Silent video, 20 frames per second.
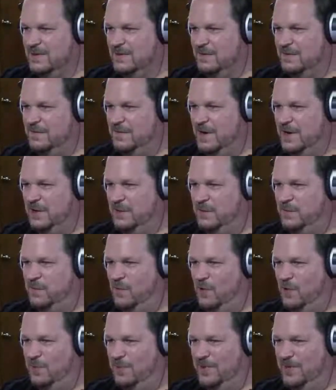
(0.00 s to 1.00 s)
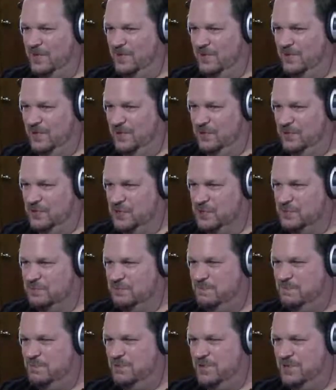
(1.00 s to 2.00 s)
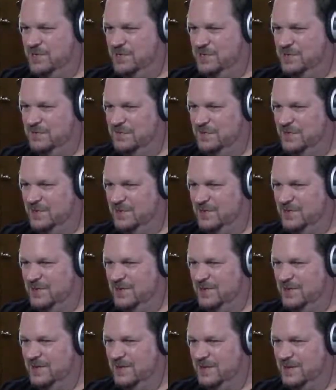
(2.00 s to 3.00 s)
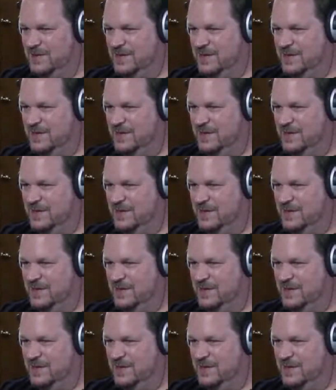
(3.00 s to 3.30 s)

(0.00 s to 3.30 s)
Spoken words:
Final form here, though, is pretty difficult. Gotta